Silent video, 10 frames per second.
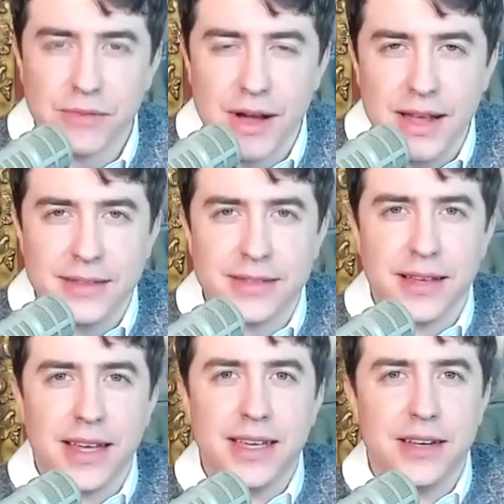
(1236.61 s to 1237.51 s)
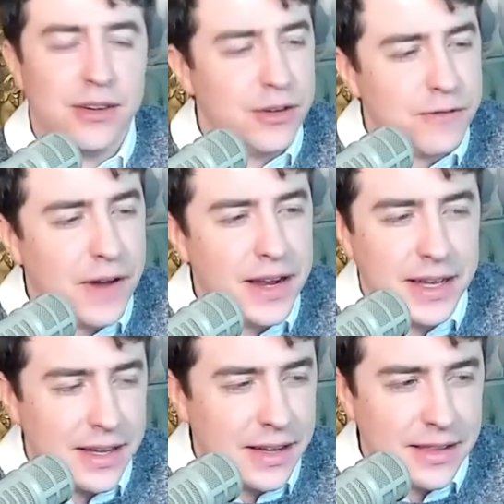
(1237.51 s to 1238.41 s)
right, it's like, you're
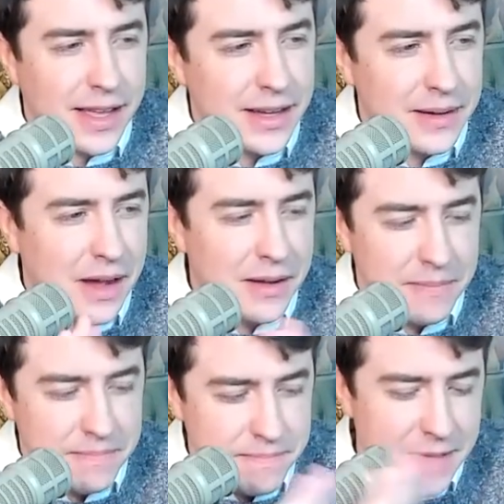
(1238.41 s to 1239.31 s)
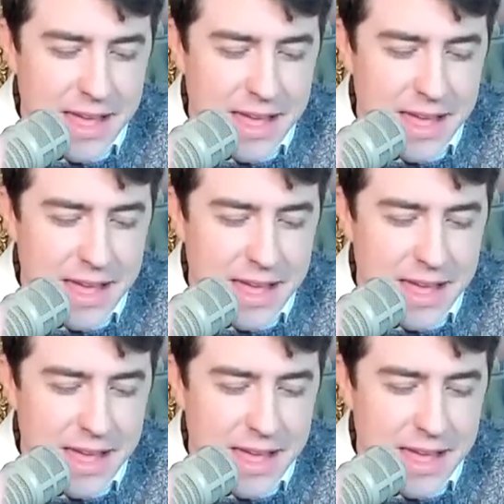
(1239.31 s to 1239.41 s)
fighting a